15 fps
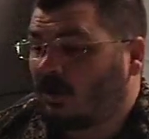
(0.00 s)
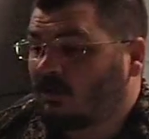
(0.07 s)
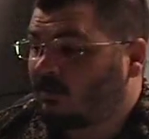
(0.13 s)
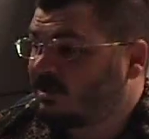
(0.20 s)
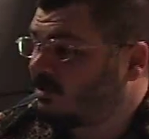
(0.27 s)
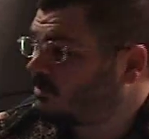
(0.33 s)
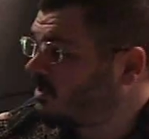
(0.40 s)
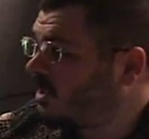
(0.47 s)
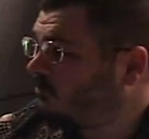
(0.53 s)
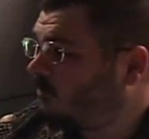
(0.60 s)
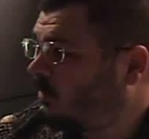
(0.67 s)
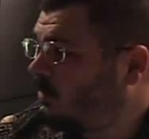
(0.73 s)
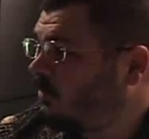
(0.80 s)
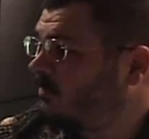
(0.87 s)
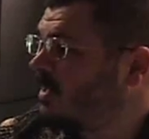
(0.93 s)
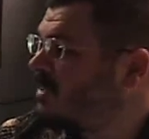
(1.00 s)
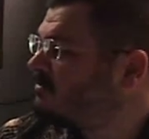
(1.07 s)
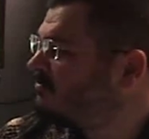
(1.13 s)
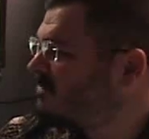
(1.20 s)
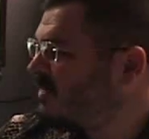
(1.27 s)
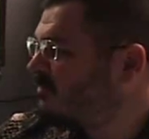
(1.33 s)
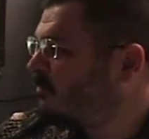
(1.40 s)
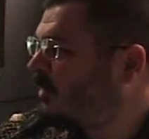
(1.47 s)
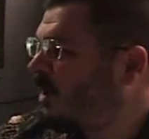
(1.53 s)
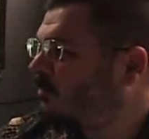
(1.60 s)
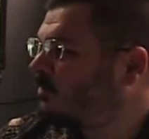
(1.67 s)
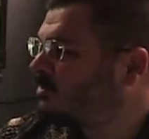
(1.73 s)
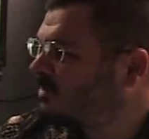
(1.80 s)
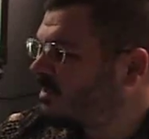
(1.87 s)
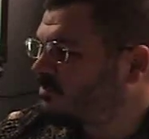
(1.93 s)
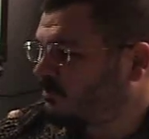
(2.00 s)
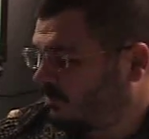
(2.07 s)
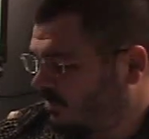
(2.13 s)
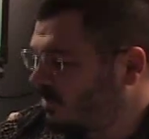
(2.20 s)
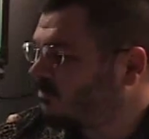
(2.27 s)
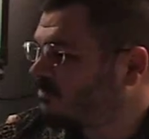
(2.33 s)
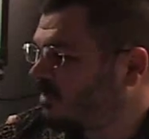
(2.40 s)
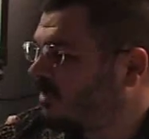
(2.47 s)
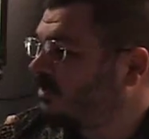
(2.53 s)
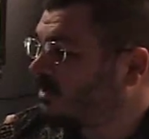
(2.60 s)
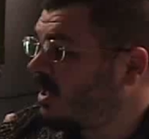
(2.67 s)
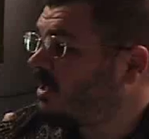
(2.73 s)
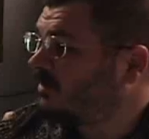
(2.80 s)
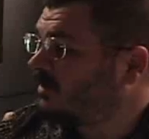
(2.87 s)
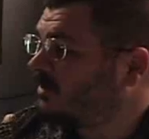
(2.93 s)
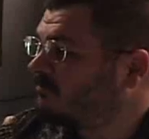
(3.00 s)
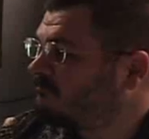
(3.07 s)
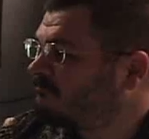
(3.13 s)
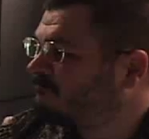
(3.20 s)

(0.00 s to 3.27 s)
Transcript: all the way to the South Pole and even Palmer Station on the other side of the continent.